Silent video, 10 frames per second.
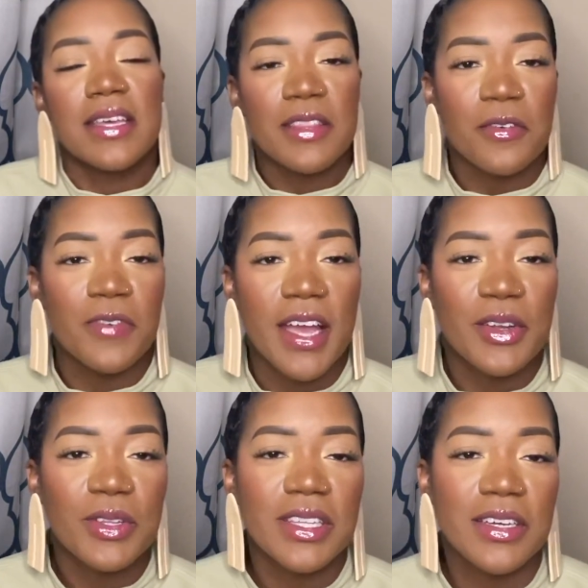the
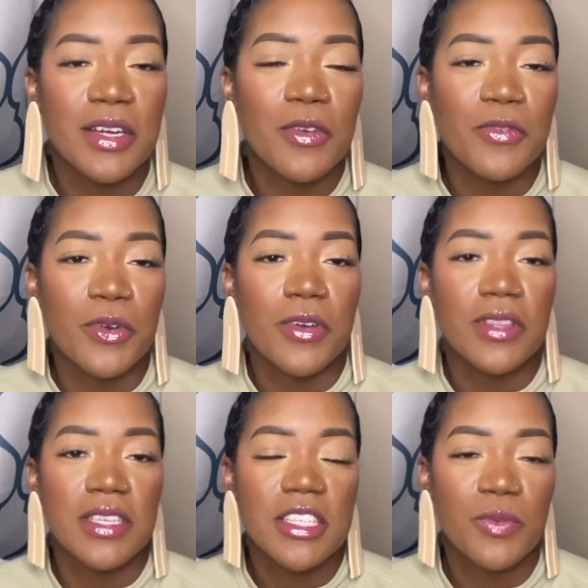final look for
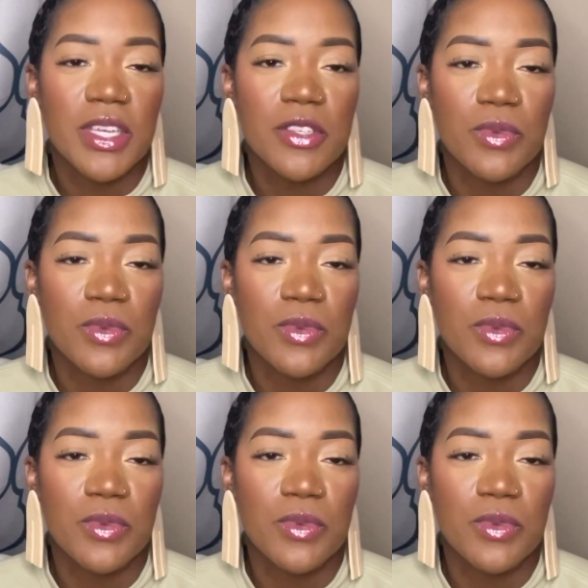this week's